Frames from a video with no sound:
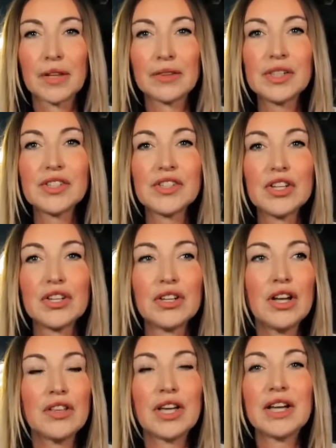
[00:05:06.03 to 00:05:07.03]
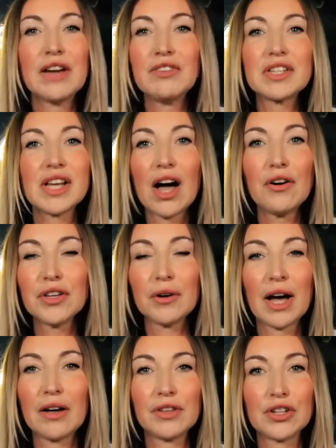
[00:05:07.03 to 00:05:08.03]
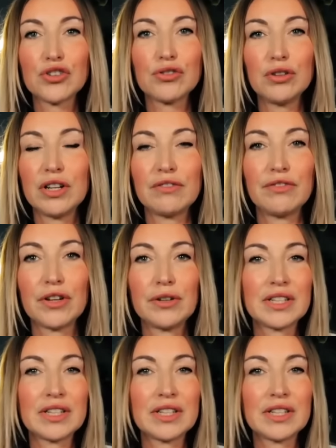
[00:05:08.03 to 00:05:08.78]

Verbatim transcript: This isn't, they never tell you how they truly feel.